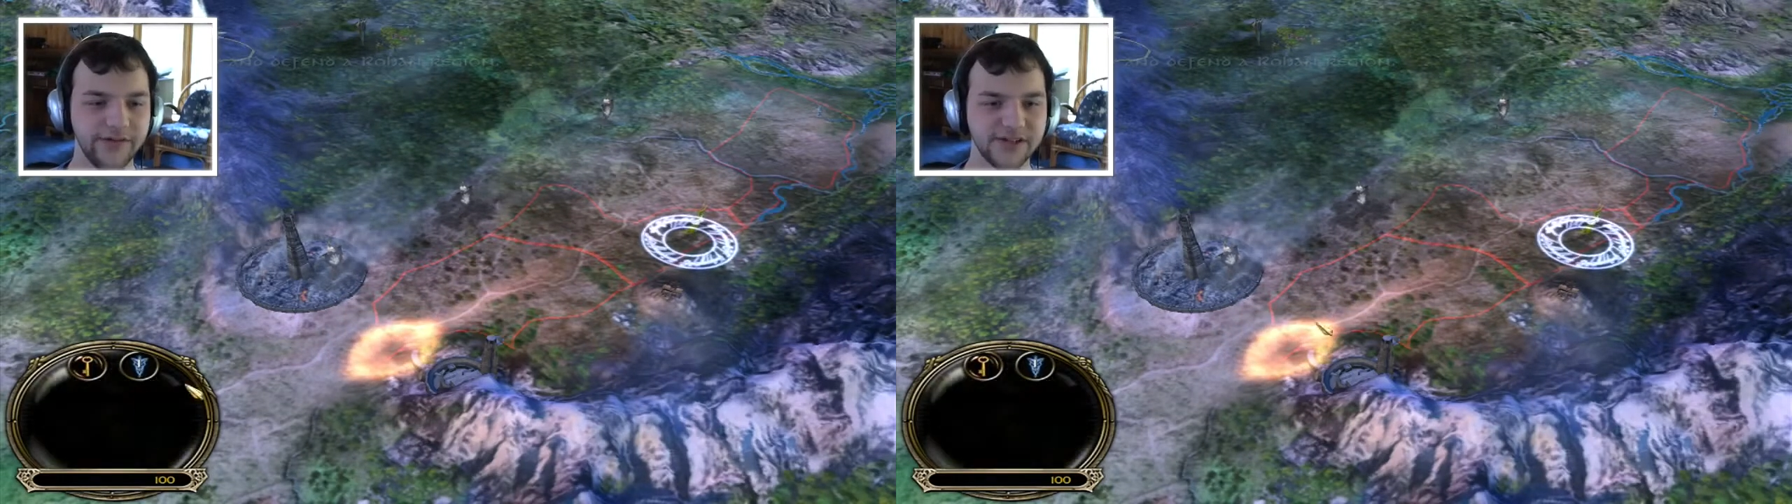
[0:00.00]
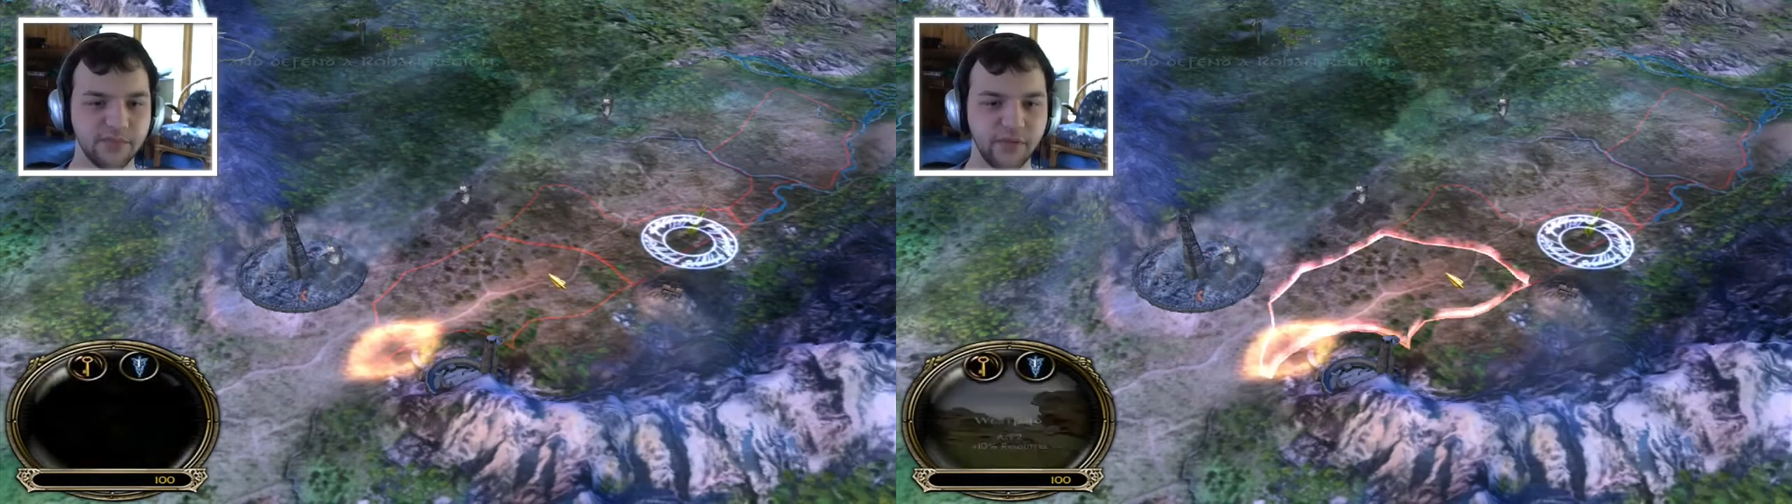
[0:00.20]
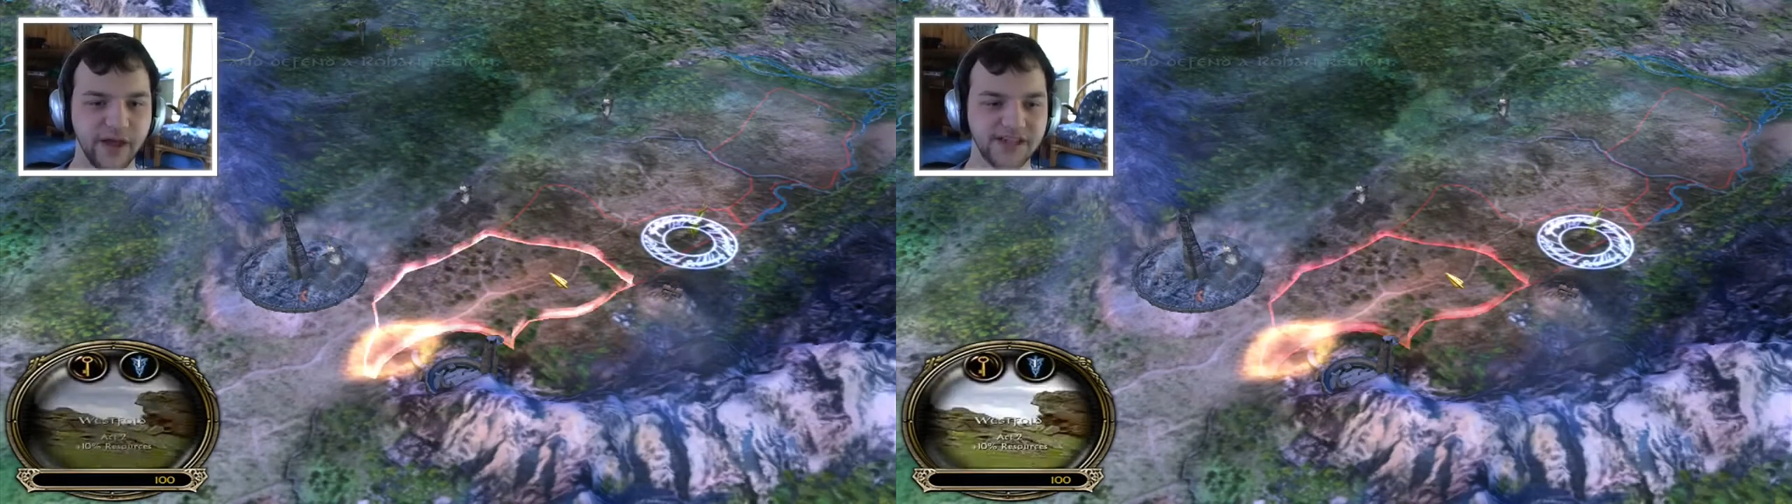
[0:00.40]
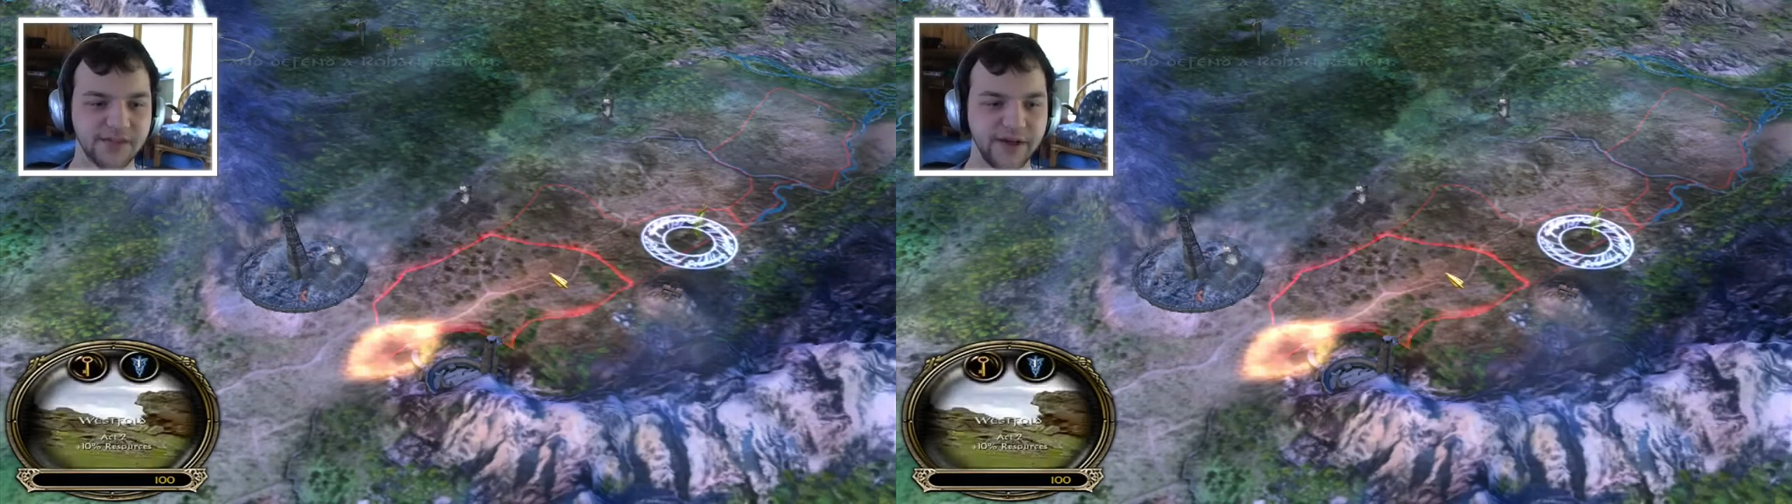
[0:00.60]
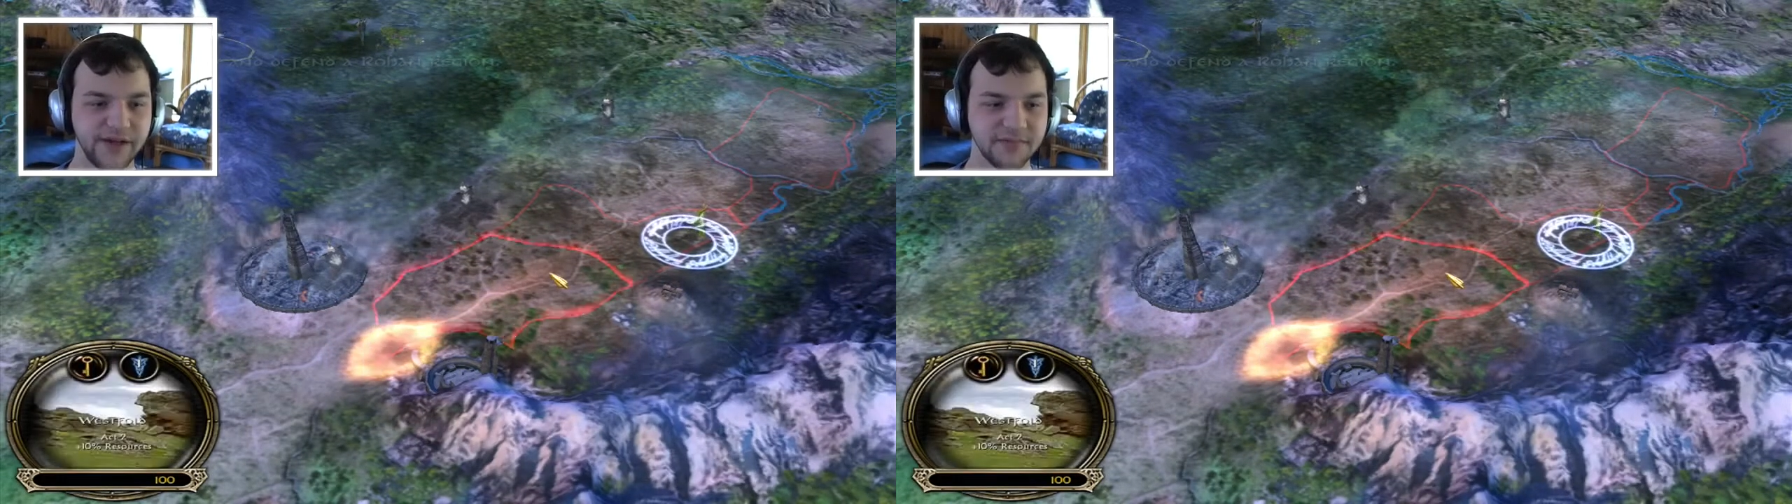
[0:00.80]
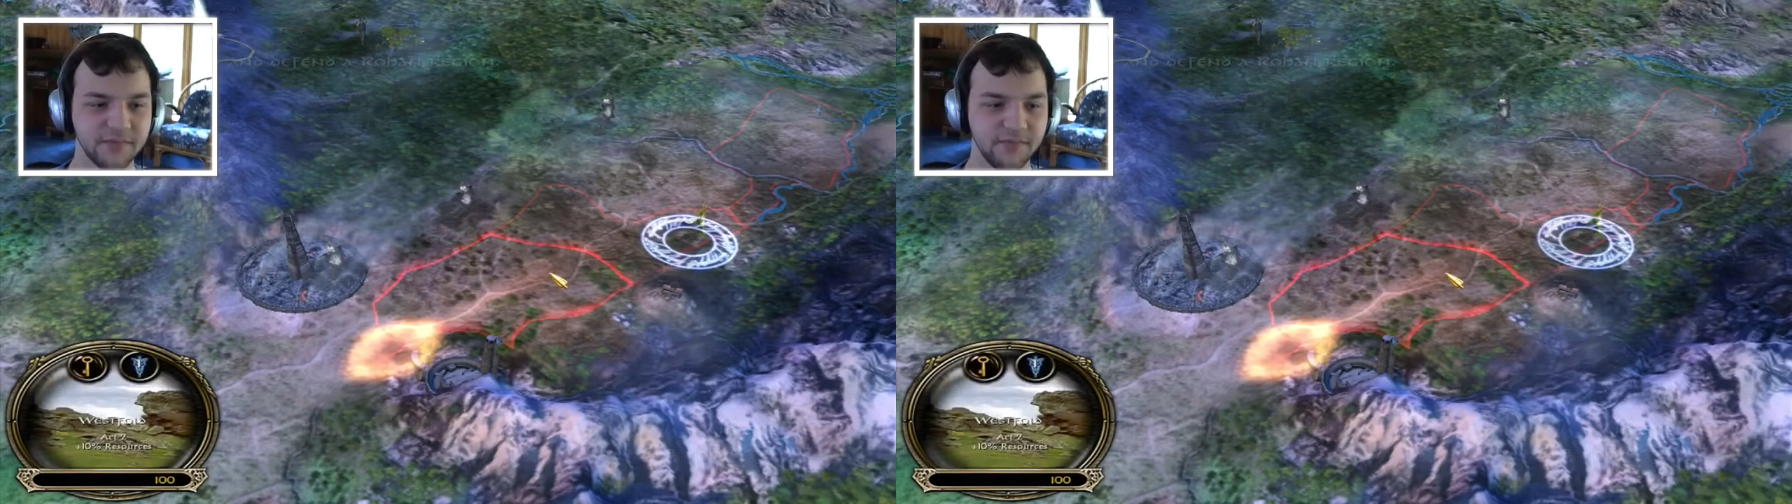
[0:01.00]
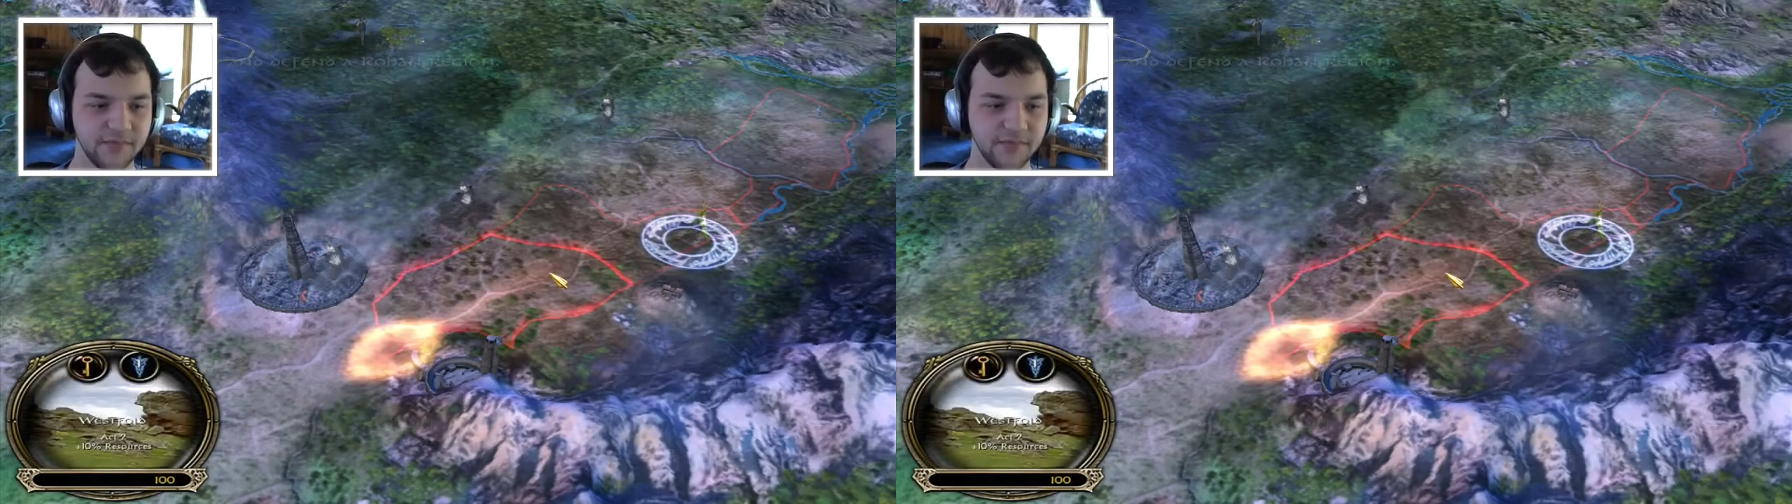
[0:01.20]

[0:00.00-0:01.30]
in this blank space,